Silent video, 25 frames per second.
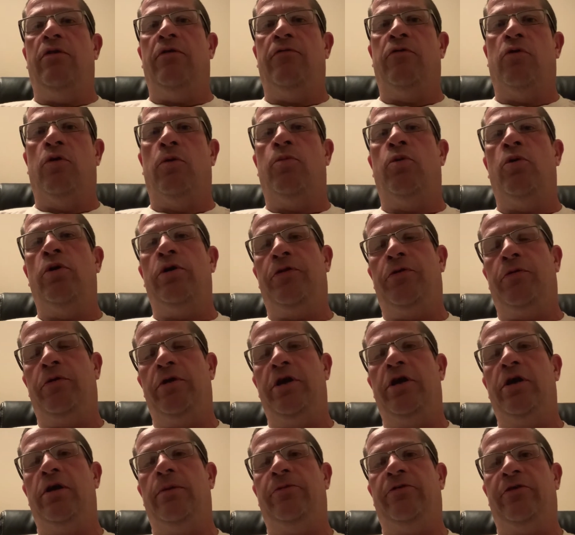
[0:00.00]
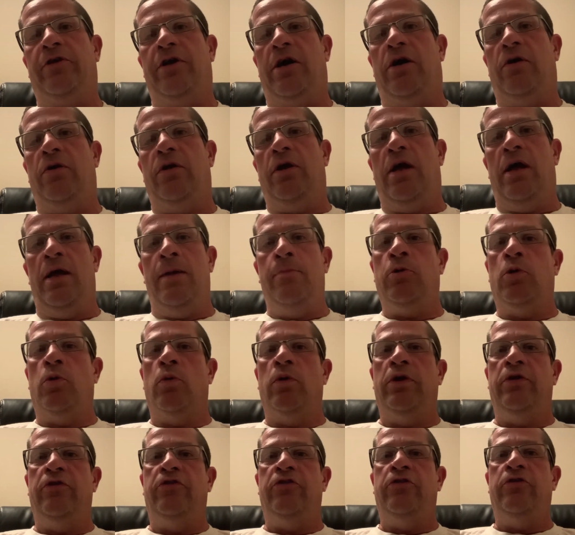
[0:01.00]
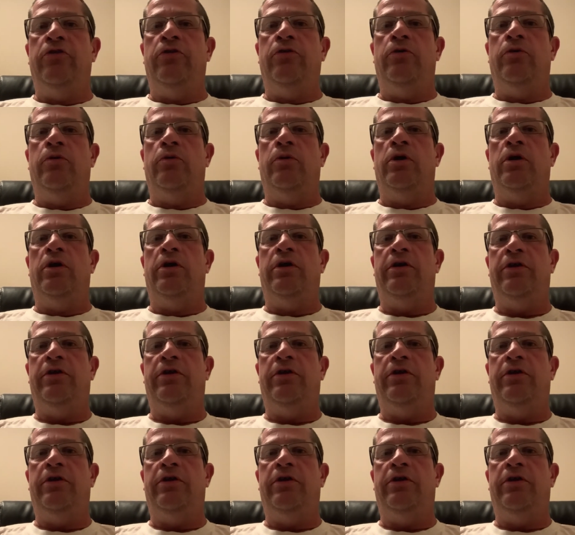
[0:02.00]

the 4.3 comes out, I'm going to